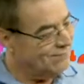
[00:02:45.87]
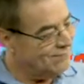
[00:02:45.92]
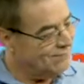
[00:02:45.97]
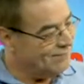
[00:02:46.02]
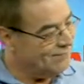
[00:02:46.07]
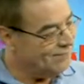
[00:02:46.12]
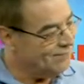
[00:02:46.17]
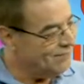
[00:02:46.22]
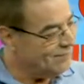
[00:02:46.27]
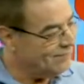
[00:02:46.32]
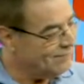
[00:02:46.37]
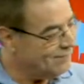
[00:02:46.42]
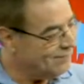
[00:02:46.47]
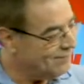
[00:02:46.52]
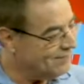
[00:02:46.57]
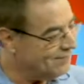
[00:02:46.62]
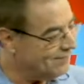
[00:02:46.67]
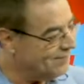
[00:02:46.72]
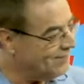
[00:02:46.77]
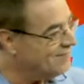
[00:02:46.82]

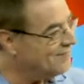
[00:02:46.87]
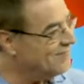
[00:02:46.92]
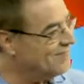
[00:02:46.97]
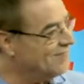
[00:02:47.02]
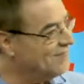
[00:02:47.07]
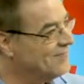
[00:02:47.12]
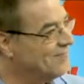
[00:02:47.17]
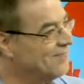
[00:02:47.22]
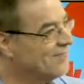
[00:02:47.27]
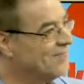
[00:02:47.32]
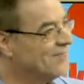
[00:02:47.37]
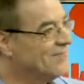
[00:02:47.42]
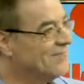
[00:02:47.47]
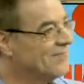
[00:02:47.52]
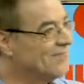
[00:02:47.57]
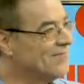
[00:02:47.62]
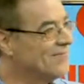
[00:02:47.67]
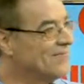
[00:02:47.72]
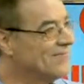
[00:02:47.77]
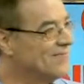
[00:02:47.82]

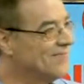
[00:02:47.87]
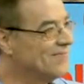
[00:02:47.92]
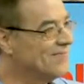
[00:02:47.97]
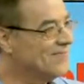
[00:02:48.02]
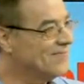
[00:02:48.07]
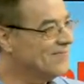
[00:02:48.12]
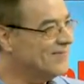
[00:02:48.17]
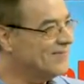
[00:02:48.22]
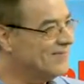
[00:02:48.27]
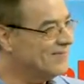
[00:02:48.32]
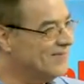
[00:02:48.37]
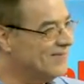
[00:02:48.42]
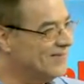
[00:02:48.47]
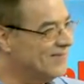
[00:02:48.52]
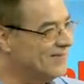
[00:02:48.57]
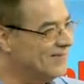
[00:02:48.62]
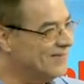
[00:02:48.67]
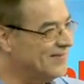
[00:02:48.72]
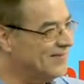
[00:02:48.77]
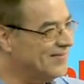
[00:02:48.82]

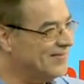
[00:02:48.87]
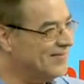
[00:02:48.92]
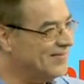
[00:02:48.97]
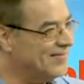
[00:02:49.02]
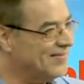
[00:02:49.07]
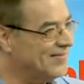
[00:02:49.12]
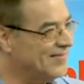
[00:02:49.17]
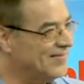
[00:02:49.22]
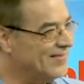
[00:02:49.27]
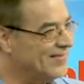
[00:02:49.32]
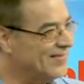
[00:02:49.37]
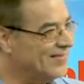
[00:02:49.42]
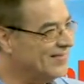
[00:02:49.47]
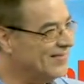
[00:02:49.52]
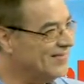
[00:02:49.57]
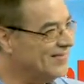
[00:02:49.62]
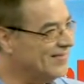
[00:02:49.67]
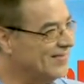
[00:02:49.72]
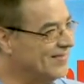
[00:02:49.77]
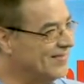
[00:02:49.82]

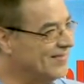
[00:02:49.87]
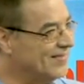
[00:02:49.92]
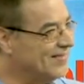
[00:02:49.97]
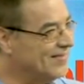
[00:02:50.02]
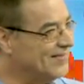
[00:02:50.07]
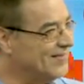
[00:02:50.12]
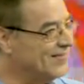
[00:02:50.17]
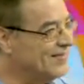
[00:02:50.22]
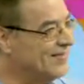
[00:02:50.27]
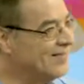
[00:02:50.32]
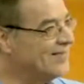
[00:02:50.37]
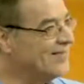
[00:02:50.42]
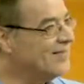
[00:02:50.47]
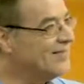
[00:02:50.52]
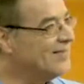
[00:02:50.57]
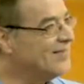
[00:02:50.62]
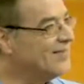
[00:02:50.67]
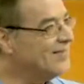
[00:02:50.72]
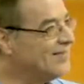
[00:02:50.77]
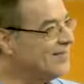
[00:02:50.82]

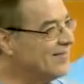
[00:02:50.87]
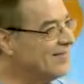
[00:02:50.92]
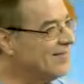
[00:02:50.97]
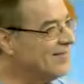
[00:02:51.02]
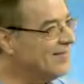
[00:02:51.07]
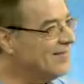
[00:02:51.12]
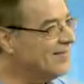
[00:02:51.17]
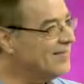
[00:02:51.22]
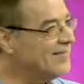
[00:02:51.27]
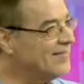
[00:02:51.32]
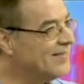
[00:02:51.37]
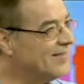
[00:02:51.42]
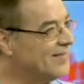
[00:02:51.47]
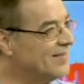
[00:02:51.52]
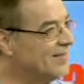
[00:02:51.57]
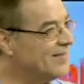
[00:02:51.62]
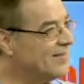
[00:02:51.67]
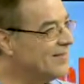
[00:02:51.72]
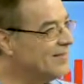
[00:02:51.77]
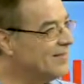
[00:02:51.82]

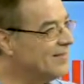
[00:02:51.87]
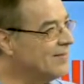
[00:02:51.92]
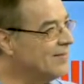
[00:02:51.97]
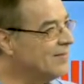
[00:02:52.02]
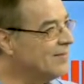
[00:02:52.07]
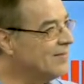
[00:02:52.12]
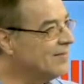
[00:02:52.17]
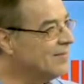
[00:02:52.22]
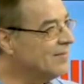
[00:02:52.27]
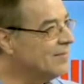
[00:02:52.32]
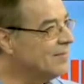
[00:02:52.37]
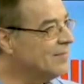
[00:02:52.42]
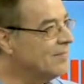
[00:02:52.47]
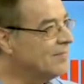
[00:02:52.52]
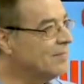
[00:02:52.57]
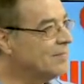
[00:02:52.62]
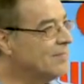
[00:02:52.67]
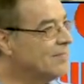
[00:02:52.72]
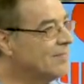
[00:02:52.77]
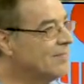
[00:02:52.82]

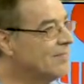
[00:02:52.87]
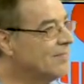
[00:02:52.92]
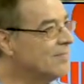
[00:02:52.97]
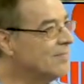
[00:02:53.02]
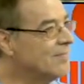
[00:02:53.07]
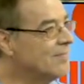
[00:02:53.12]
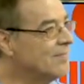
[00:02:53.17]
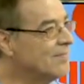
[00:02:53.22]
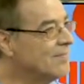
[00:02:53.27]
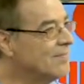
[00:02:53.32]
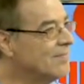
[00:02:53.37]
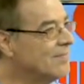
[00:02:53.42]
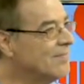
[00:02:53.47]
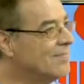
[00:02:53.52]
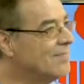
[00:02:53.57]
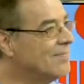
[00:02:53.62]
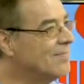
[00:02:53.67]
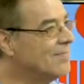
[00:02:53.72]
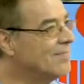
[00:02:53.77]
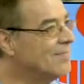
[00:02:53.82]
The person shown says nothing.